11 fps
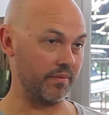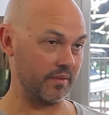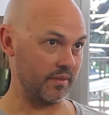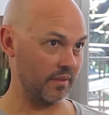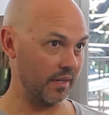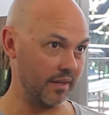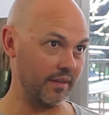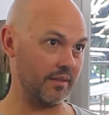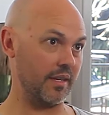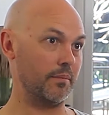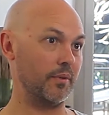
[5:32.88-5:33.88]
seen
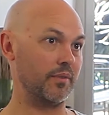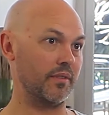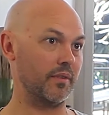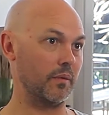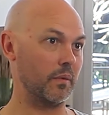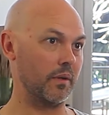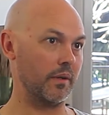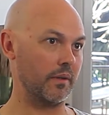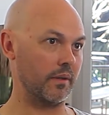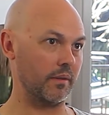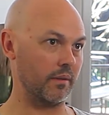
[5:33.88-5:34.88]
examples of her work
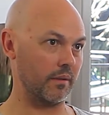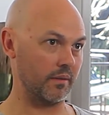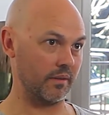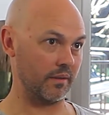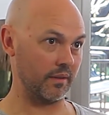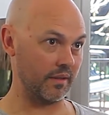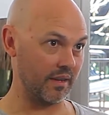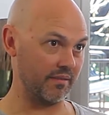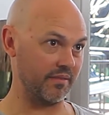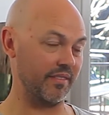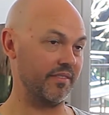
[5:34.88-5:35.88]
and
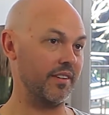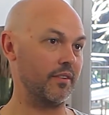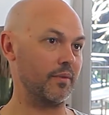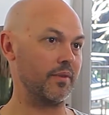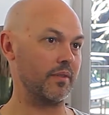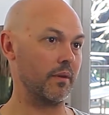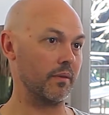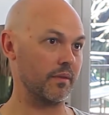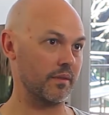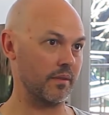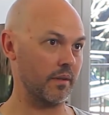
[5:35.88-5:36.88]
loved the finished results,
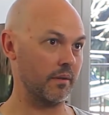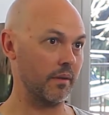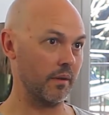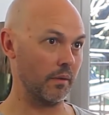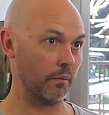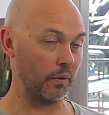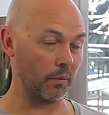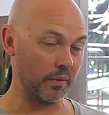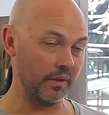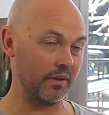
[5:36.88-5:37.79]
so we were really